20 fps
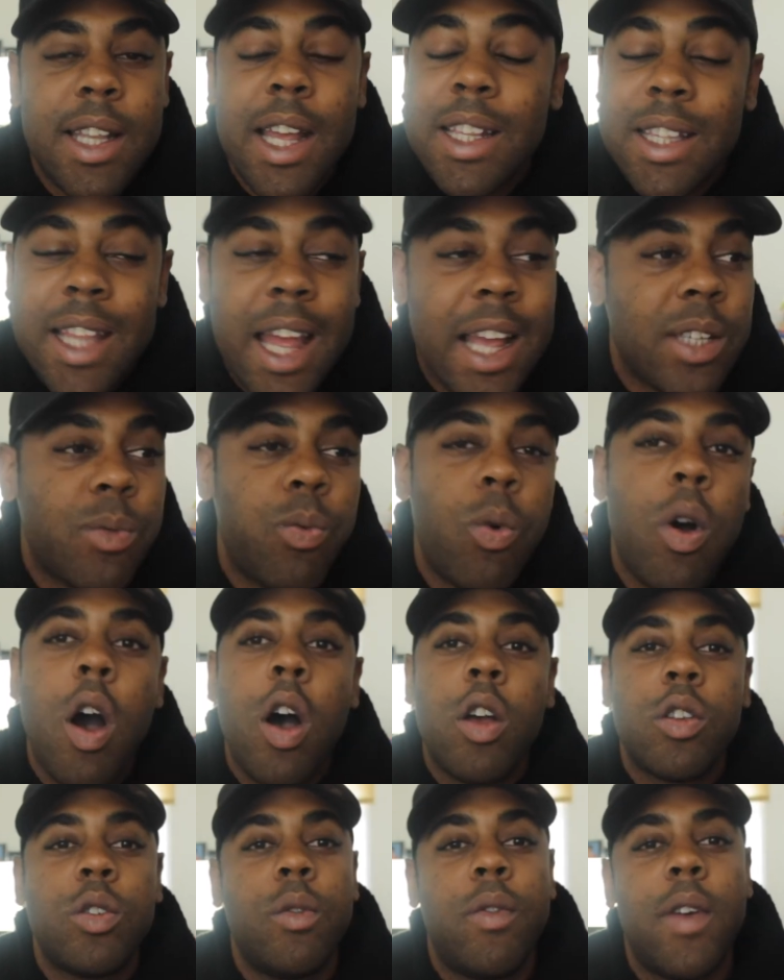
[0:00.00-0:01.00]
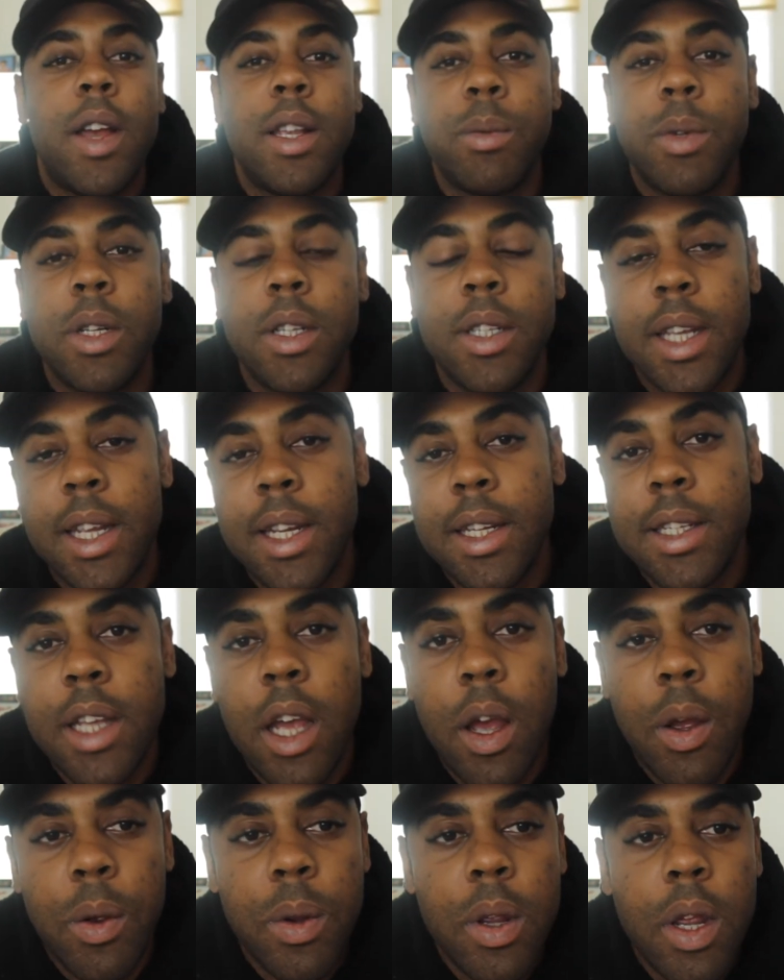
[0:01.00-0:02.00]
That's what Arsenal fans want to see.
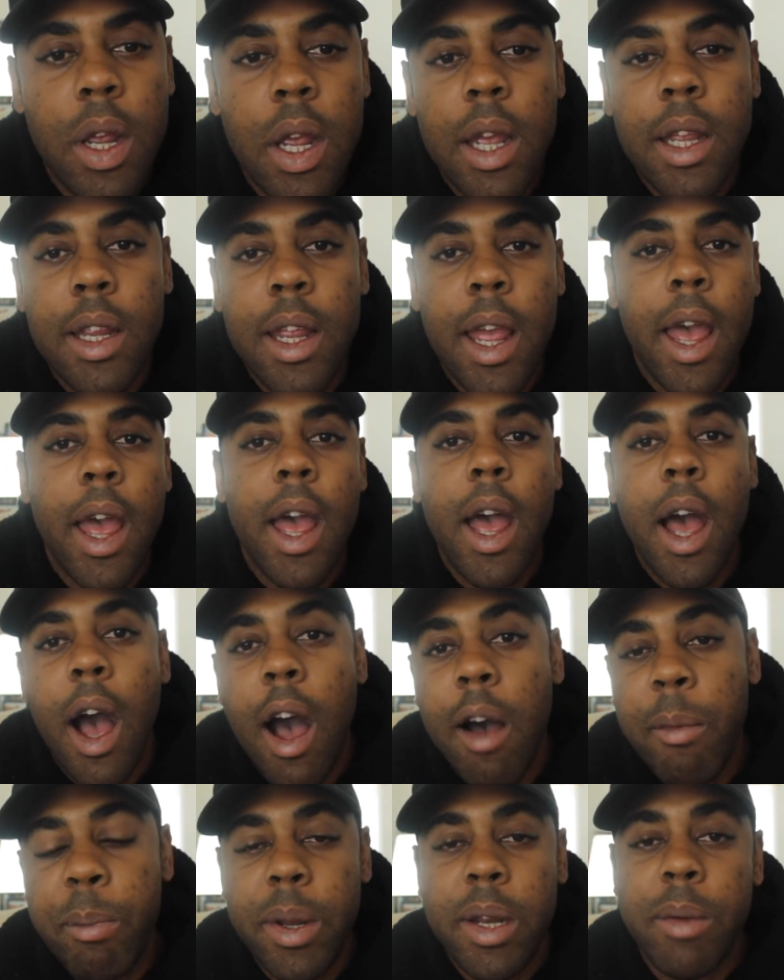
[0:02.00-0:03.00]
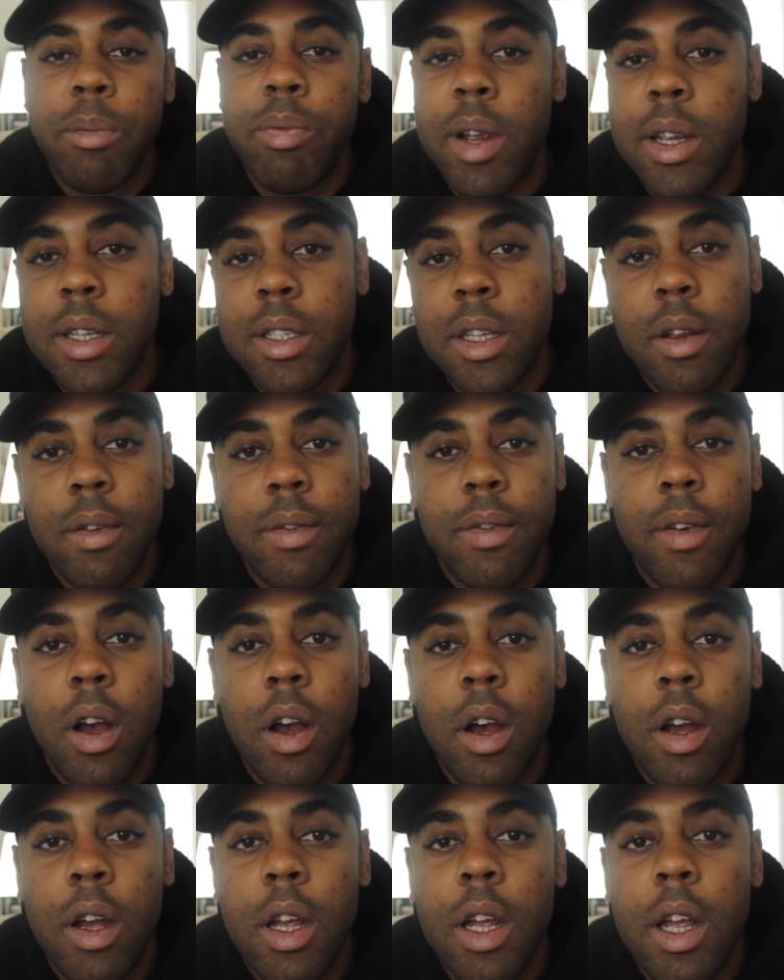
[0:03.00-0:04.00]
So yeah, I've been impressed so
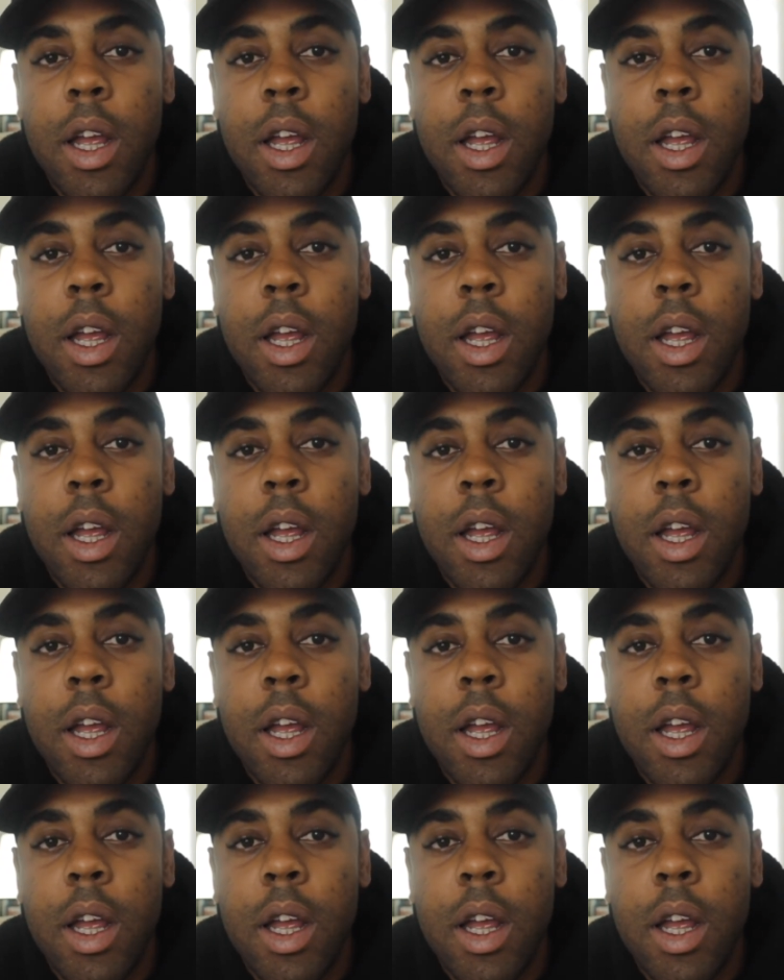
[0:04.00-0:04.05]
far.